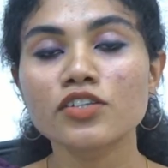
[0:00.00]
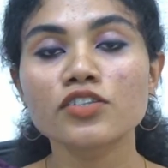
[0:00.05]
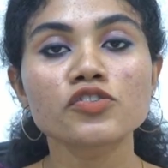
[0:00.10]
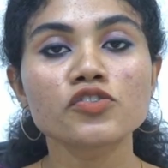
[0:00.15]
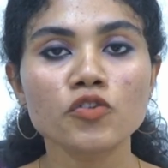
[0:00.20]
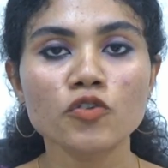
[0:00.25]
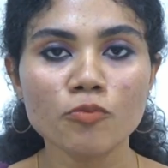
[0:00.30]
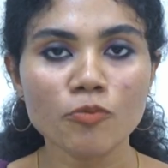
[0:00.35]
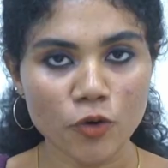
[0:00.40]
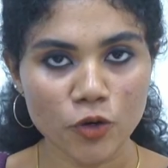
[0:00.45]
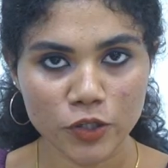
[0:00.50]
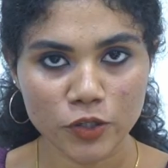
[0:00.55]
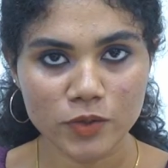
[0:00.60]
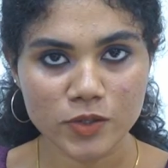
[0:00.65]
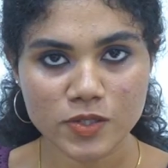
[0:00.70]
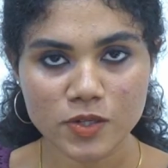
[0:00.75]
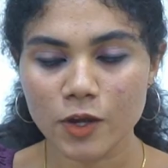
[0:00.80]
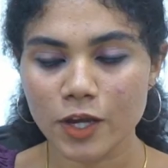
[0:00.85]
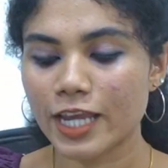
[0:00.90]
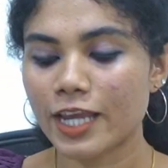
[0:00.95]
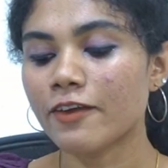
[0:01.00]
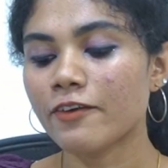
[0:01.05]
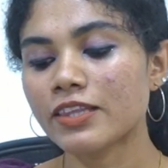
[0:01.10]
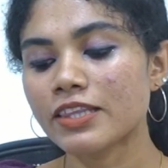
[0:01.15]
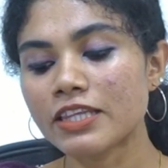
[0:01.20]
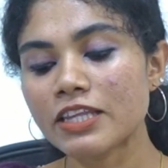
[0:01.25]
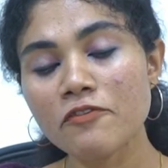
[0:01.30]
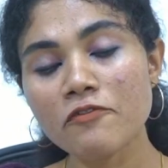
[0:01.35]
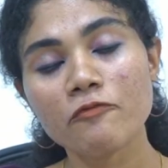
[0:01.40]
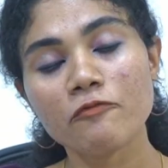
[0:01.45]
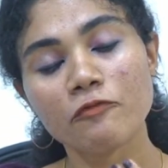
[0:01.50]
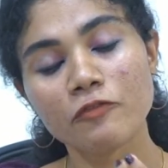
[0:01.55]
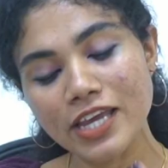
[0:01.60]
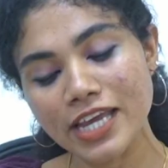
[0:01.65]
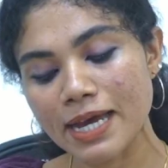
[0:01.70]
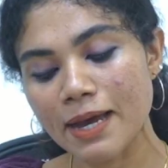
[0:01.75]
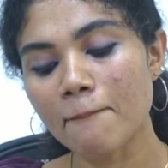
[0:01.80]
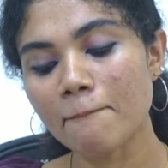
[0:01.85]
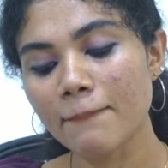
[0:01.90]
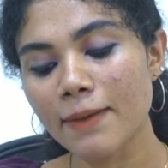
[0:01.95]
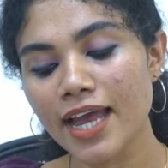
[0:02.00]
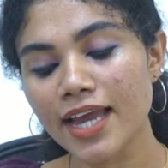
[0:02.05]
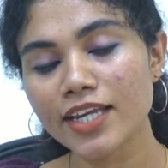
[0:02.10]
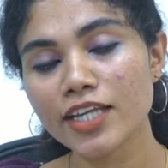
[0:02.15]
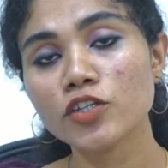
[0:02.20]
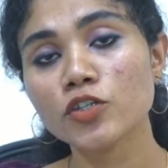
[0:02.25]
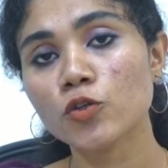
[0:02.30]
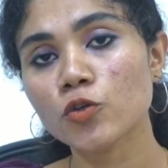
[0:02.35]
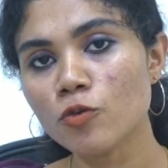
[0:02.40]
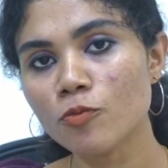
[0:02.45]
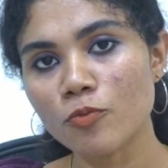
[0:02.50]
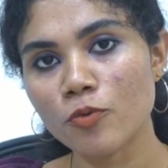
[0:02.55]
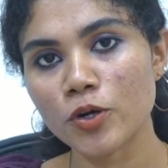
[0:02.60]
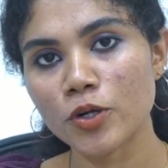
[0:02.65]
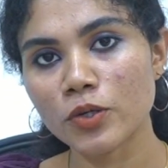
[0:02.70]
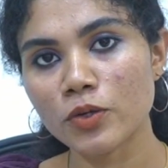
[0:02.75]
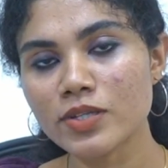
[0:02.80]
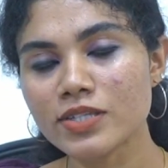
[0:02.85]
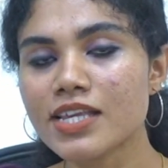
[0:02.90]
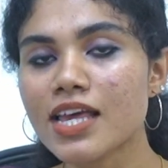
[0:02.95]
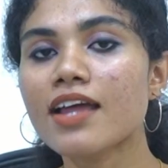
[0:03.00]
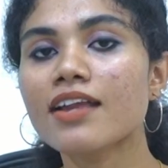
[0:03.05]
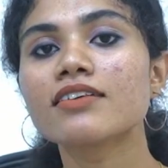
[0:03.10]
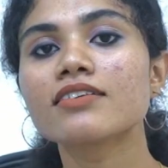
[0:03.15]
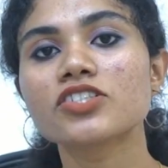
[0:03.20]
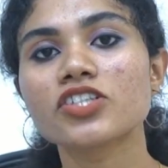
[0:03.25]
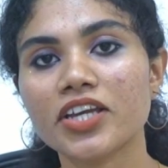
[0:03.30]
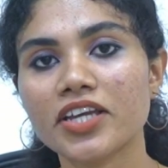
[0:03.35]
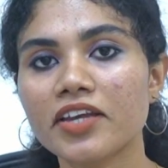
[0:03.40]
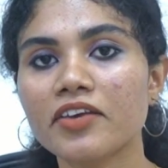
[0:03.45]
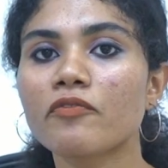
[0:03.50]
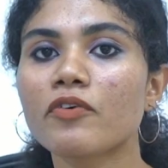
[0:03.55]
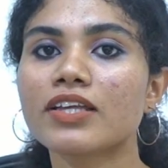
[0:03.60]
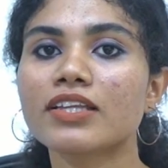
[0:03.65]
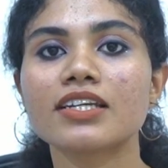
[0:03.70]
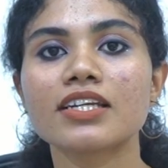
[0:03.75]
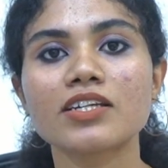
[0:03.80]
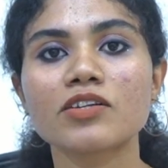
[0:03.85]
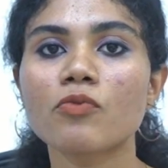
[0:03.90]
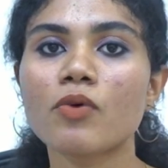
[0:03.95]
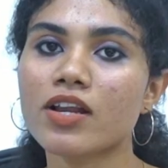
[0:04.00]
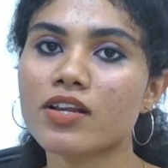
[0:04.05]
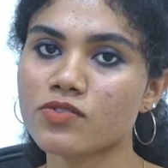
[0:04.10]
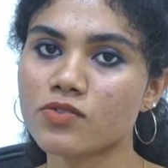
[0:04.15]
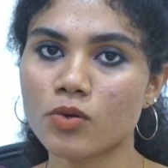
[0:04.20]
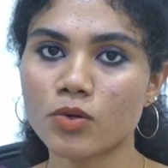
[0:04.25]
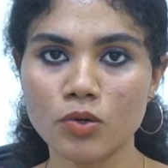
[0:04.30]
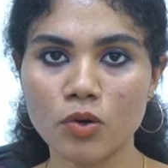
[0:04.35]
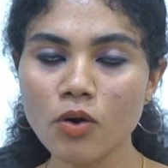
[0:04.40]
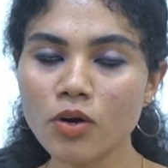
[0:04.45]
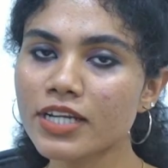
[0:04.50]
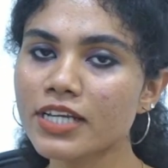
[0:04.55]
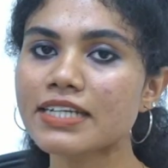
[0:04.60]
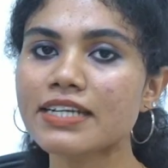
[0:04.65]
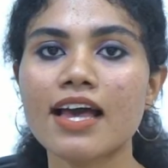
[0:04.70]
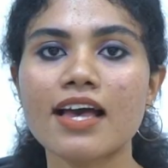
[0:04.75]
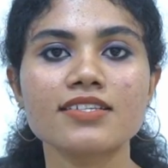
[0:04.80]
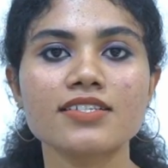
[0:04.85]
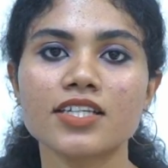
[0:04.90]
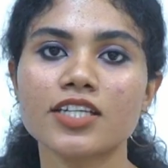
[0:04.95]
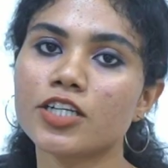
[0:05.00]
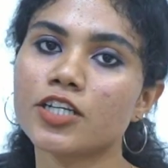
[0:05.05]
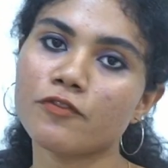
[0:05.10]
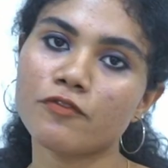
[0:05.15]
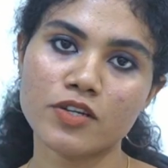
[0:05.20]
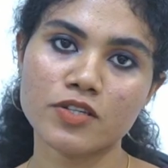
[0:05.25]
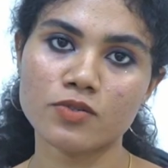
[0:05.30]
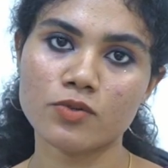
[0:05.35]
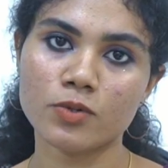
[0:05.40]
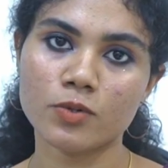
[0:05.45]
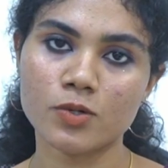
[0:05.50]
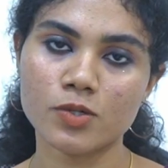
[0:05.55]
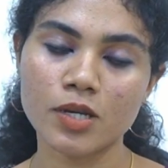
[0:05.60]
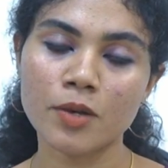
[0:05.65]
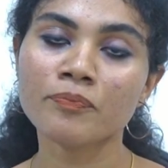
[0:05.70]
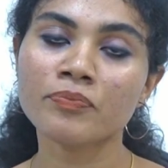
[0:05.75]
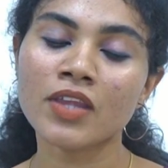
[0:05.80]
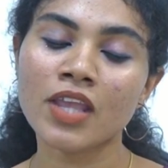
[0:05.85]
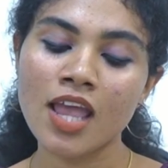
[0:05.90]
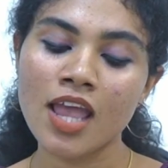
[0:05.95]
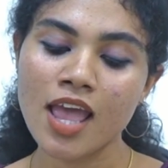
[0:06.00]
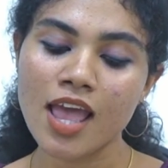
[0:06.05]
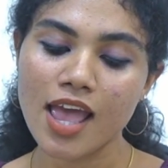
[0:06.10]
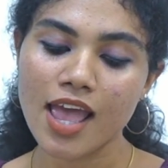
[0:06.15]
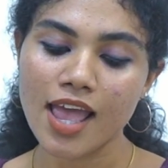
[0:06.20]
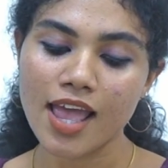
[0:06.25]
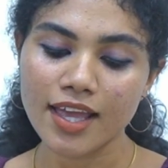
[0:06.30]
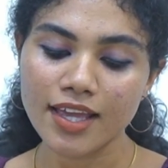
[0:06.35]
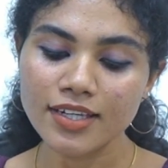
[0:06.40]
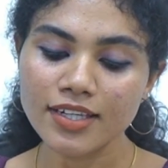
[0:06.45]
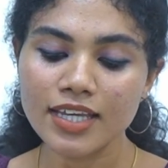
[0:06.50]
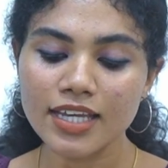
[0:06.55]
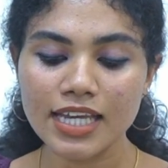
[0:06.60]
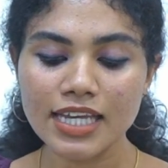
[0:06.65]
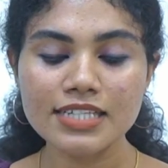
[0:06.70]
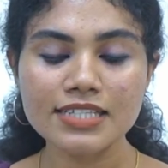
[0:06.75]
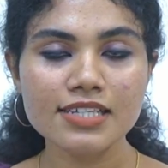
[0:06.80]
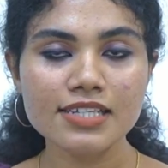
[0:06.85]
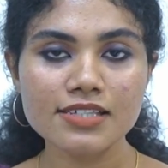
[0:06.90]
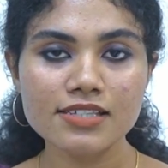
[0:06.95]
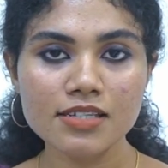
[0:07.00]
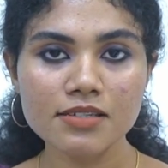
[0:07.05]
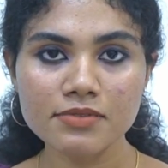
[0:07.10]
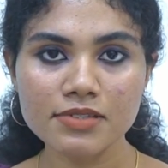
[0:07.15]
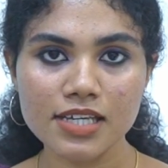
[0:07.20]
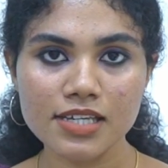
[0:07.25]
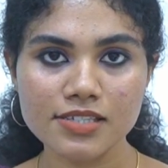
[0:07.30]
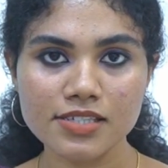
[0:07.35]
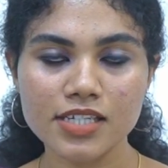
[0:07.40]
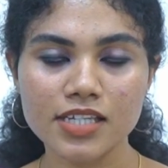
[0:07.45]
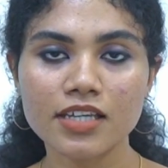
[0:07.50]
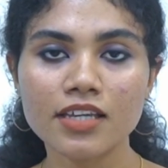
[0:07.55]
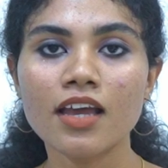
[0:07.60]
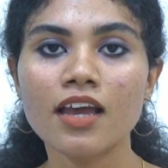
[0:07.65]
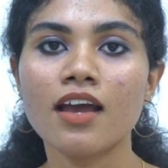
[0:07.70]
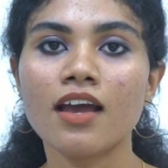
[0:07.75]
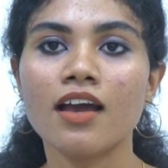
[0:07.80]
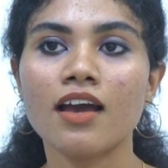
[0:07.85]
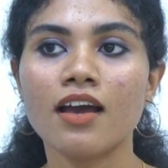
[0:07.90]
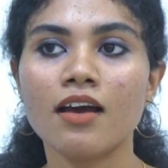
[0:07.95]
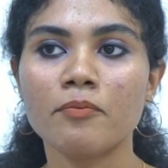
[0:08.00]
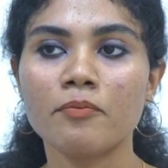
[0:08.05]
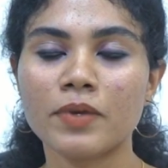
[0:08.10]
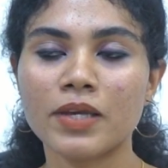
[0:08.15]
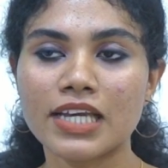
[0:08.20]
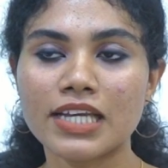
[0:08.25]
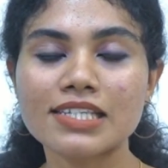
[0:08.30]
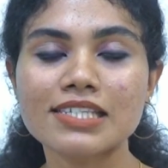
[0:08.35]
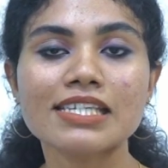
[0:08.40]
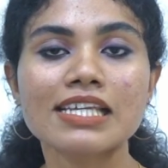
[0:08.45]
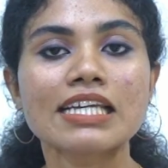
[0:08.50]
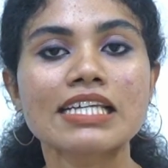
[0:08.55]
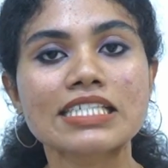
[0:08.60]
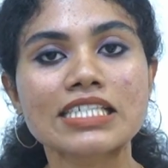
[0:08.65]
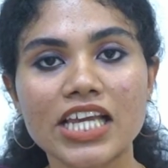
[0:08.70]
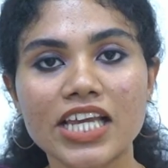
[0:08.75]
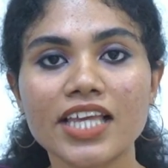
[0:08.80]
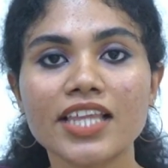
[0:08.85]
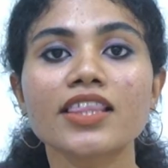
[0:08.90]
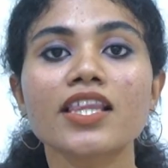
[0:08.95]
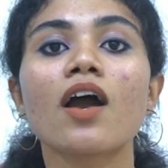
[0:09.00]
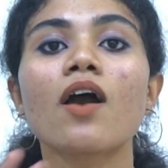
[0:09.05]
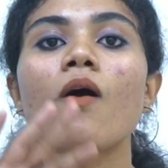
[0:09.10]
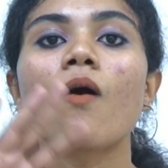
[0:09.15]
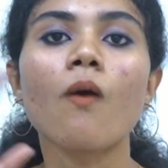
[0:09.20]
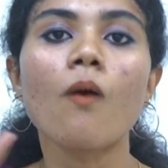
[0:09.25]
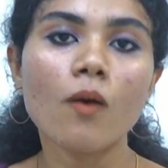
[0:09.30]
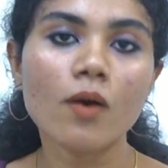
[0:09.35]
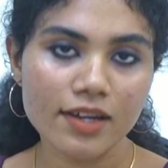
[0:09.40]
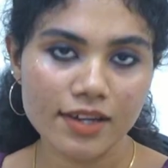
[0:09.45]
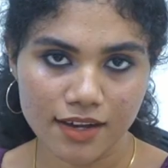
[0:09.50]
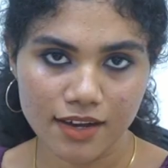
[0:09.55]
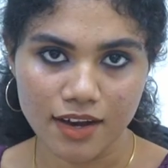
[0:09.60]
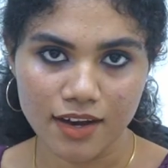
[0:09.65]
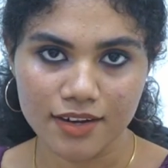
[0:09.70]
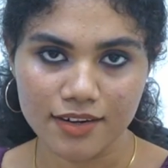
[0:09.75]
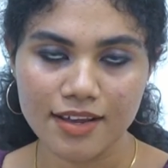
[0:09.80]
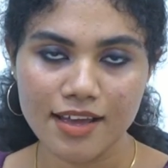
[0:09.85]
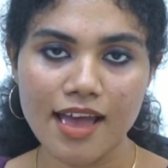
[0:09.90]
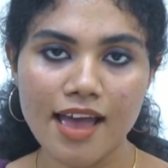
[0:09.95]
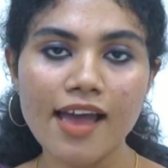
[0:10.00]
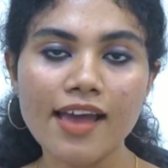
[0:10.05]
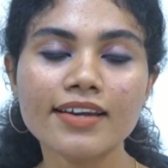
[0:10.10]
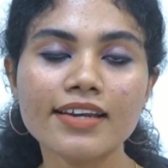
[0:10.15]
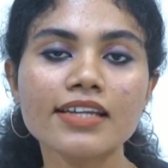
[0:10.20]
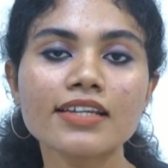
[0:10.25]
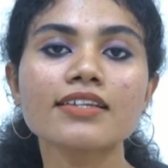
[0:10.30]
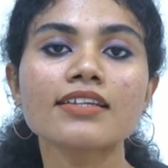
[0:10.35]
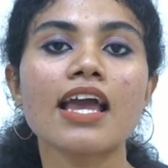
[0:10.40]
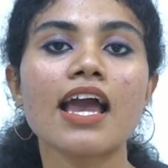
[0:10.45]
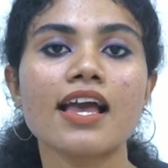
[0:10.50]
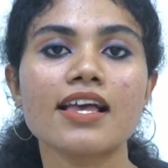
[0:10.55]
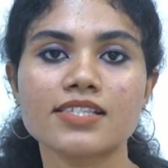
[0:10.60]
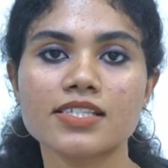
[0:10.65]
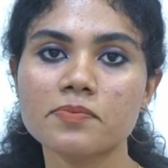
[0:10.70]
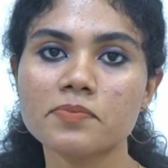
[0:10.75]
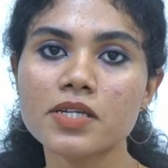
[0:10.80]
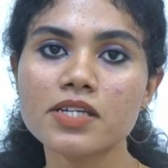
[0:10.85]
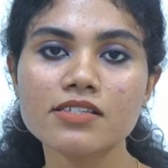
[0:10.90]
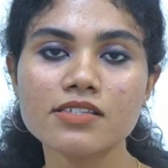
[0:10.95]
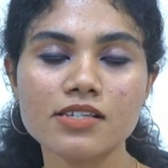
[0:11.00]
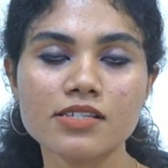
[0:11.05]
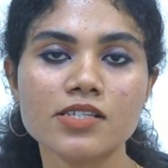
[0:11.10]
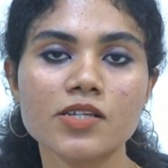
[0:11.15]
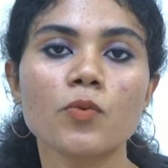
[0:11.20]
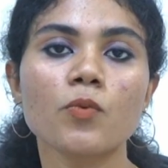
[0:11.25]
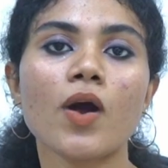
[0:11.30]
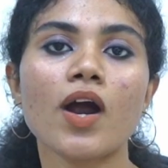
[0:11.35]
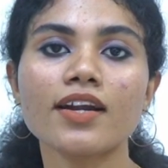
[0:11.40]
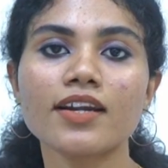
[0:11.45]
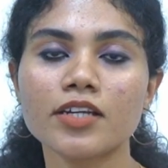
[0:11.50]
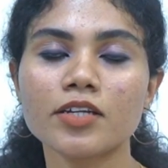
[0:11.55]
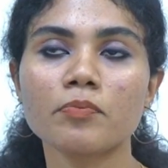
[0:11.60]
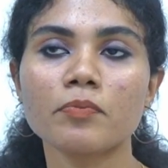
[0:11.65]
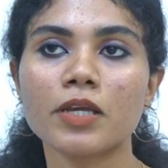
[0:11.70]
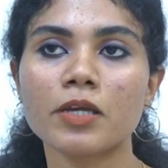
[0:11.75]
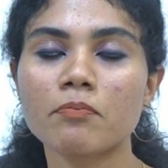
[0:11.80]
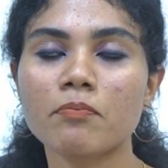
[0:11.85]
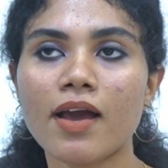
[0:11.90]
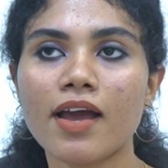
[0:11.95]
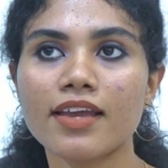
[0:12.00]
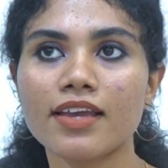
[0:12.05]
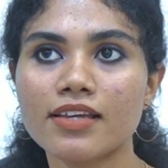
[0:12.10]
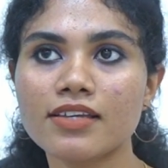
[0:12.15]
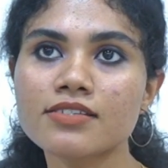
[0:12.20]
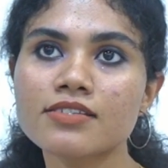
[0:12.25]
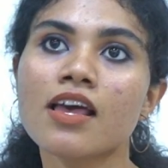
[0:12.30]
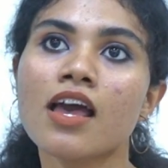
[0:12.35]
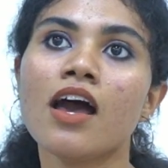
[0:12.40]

two modules, okay. We combining two modules and checking whether it works or not, it has any defects or not. And in system testing means checking the whole car. And in acceptance testing, what it mean by is